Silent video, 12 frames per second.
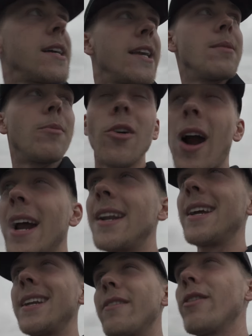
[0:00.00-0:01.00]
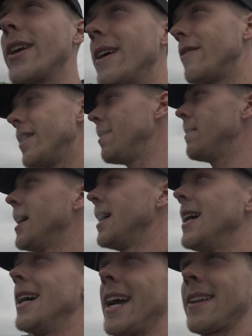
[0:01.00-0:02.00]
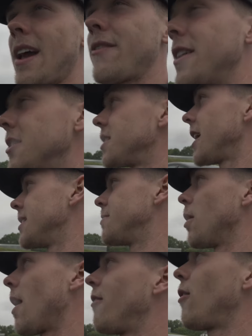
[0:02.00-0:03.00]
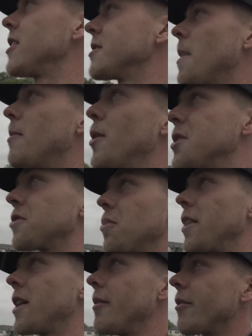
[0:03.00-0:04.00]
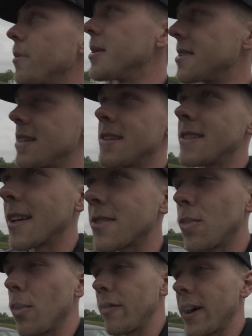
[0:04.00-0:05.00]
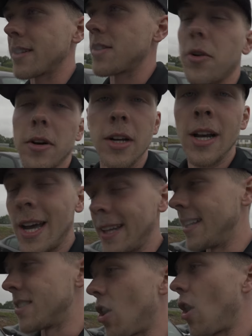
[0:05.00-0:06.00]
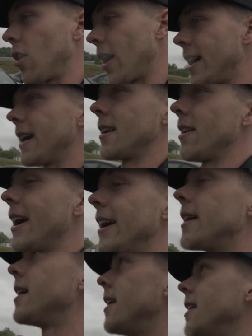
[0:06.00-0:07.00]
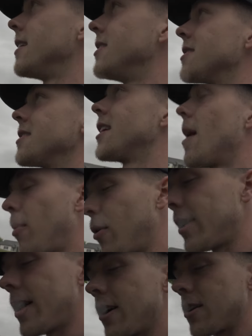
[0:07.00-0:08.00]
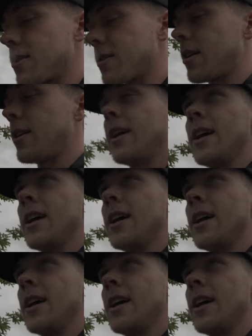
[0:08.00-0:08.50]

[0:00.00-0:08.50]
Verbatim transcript: Keep grinding. Never give up and life can change, bro. I've watched my boy Troy come from a C6 Corvette to a, this R8 in like just a couple years.